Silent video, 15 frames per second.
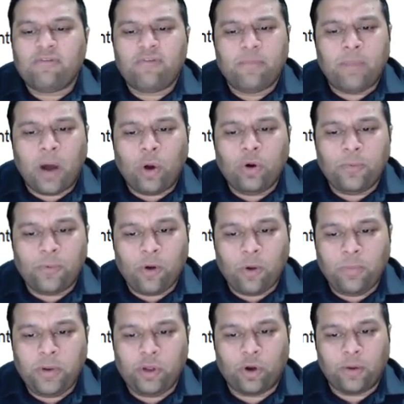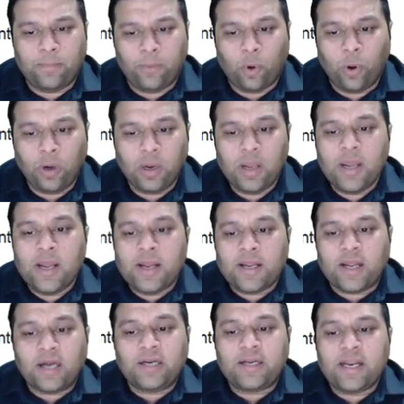kind of a bowl probably, or a bowl
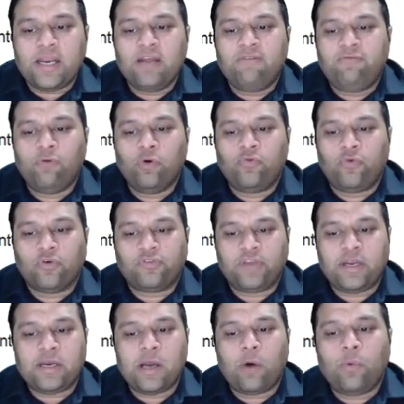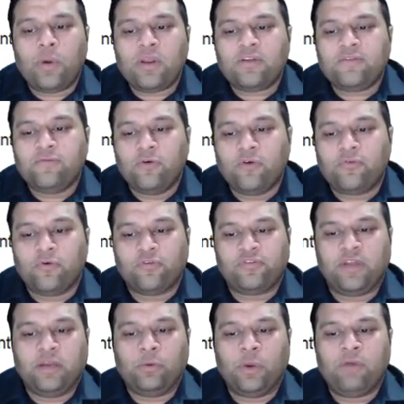containing food for seed. Now, what is food for
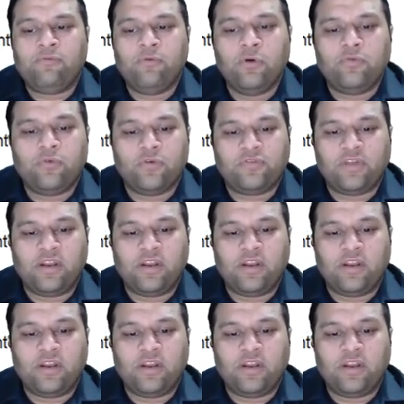seed? Well, food for